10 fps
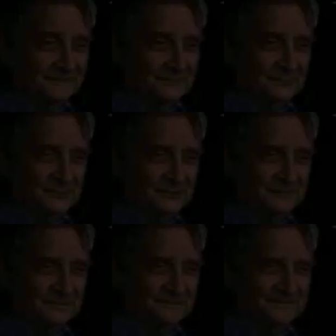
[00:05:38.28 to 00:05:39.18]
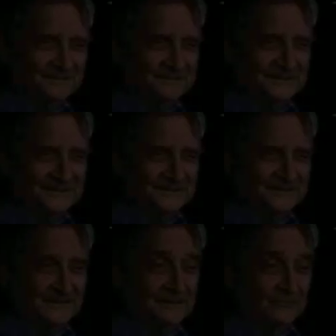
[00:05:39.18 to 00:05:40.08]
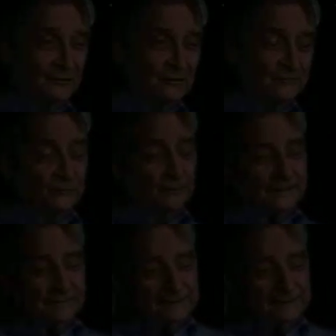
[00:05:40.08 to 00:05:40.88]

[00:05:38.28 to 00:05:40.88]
the shell evolved the way it